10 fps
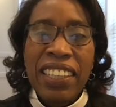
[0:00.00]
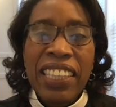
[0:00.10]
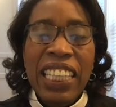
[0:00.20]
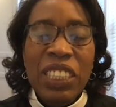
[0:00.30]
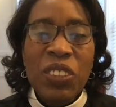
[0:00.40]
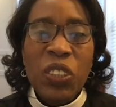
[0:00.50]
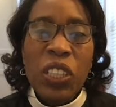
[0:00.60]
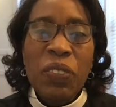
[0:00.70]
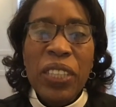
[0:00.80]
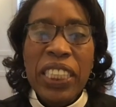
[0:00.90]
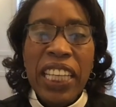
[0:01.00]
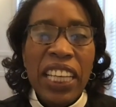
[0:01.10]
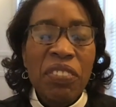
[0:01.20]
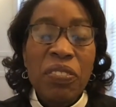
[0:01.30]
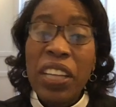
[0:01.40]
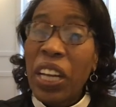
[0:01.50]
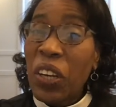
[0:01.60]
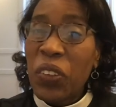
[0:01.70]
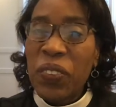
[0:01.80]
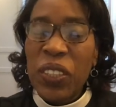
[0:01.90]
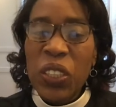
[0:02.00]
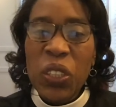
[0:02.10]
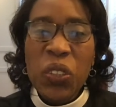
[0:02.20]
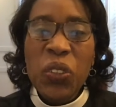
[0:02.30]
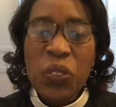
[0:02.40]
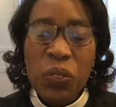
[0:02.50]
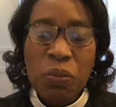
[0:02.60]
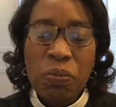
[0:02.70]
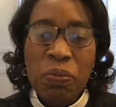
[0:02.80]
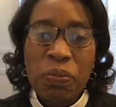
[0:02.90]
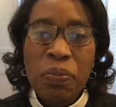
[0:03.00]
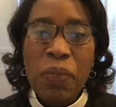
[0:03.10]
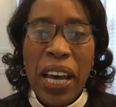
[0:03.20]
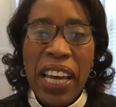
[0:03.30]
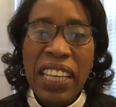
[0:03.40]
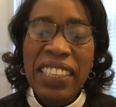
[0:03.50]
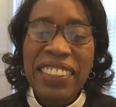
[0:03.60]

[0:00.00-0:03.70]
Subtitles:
Thanks for joining me today, and I hope to see you soon. Bye.